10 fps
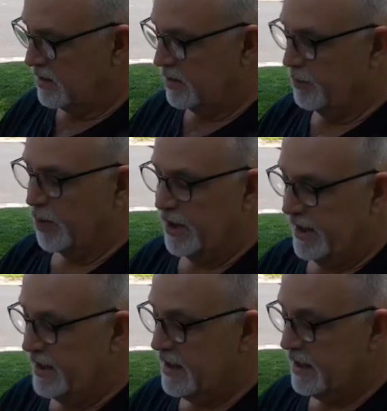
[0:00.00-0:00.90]
You put it
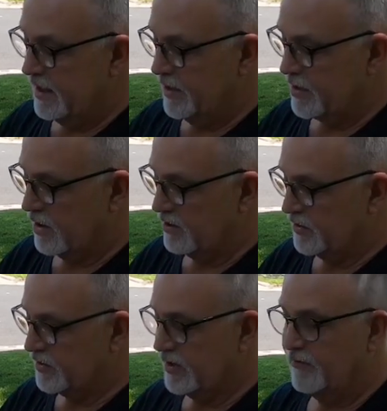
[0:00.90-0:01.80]
in and it turns
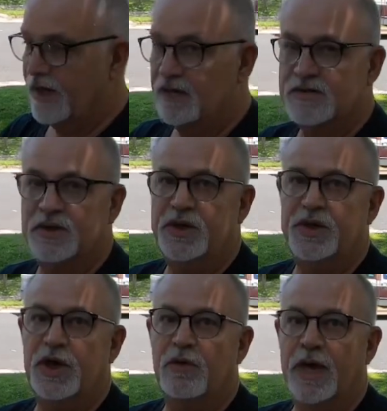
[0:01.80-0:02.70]
itself off, so you
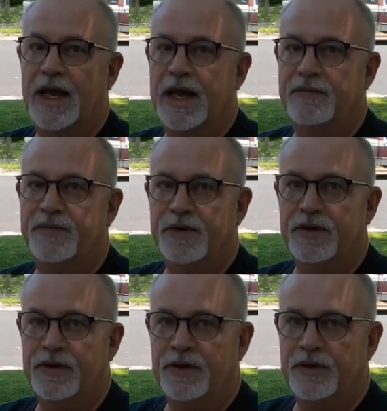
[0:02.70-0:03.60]
don't have
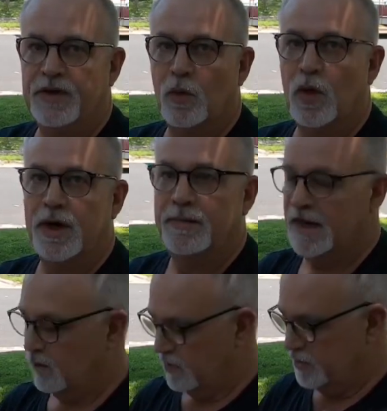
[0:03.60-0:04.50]
to worry about
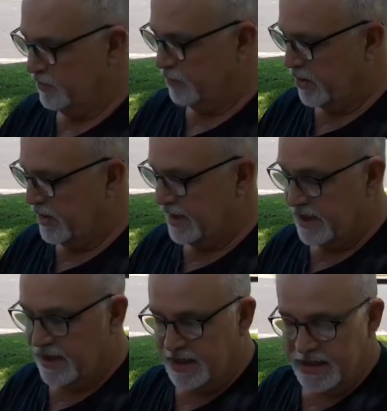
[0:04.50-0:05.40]
it. Once you put it
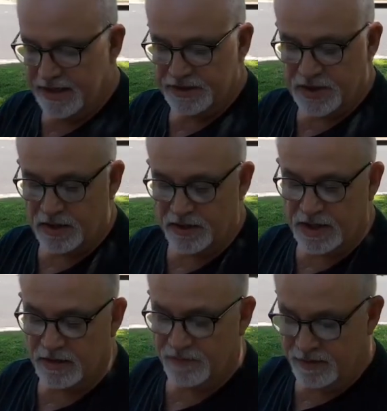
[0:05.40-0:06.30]
in, it is turned
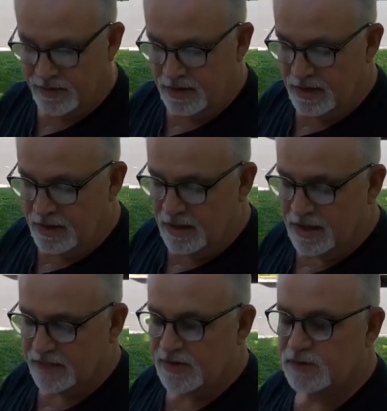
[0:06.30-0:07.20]
off.
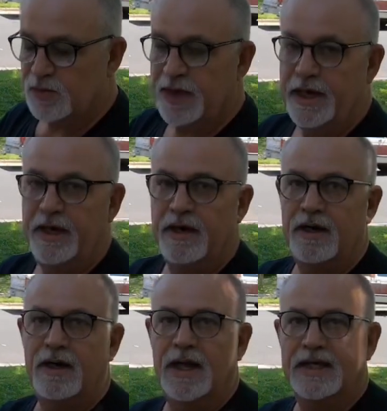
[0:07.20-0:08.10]
Like this one here,
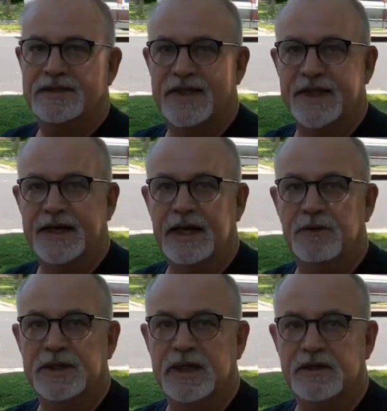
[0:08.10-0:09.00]
I set it down
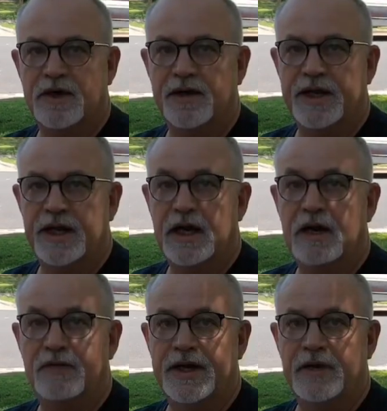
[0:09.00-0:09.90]
without turning it
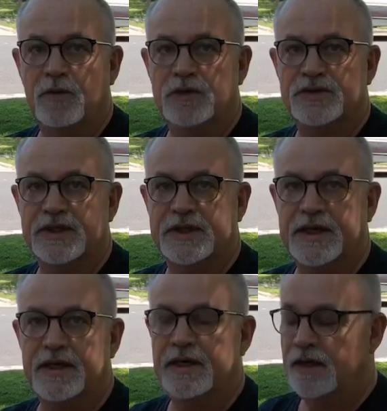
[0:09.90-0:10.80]
off, and it will sit
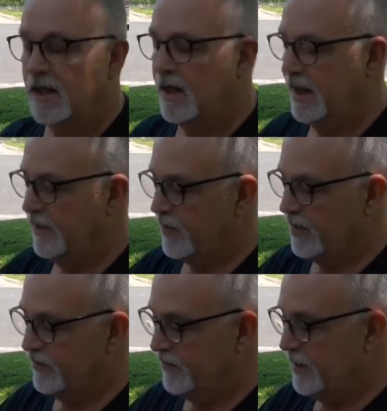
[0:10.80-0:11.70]
there and
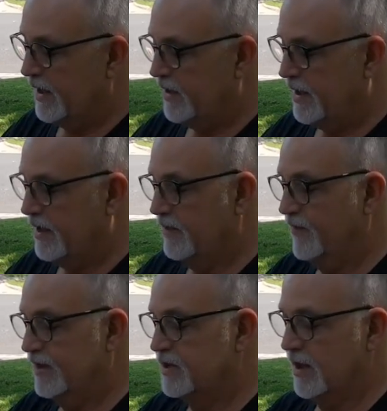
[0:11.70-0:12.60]
run the battery down
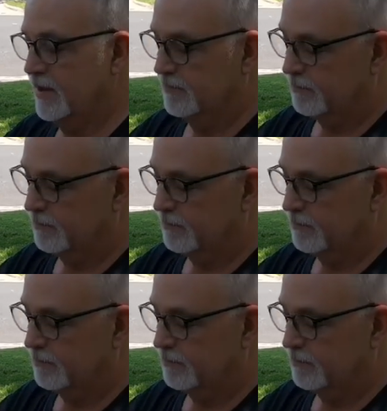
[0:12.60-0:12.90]
eventually.